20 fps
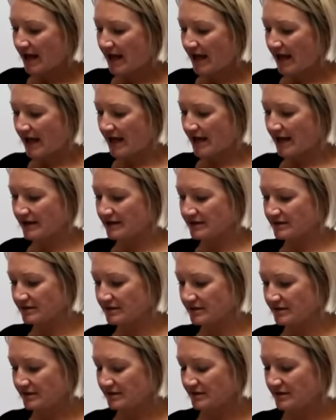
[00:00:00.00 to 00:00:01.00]
and
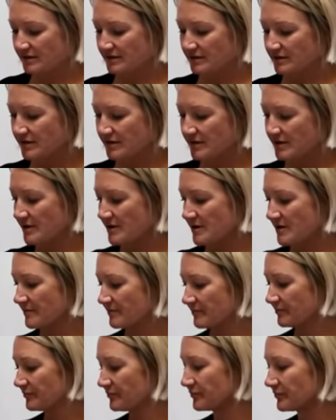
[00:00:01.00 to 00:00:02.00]

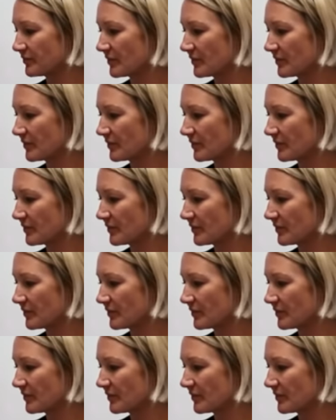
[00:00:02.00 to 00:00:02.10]
um,